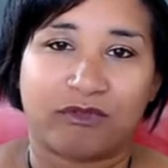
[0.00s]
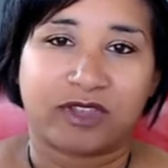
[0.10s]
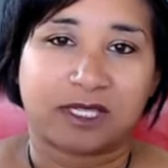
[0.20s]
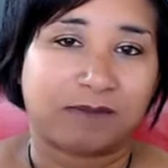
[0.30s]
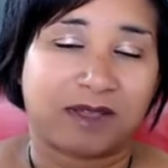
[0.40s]

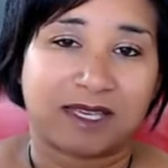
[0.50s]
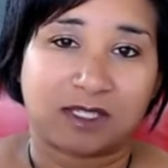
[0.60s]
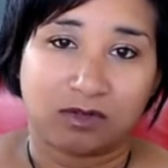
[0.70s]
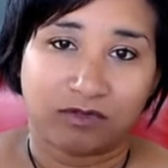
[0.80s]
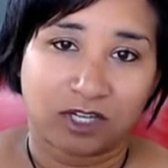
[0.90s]
for this month
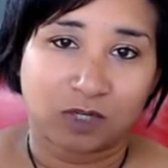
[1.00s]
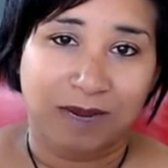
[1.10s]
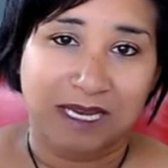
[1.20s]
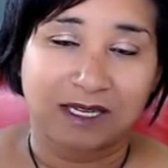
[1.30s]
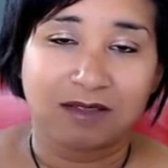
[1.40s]
is to finish
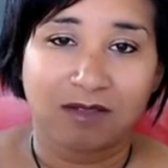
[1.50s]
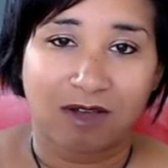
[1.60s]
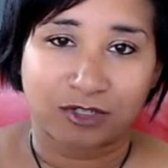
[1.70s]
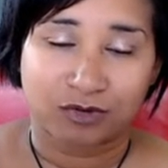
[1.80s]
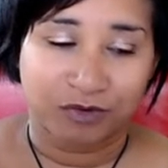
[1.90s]
painting the
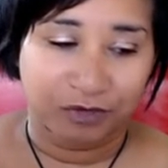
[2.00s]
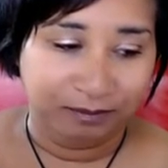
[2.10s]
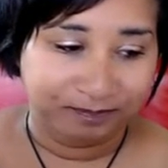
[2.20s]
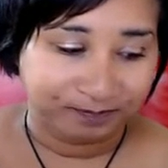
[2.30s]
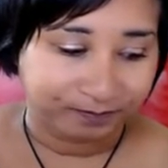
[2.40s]
laundry room.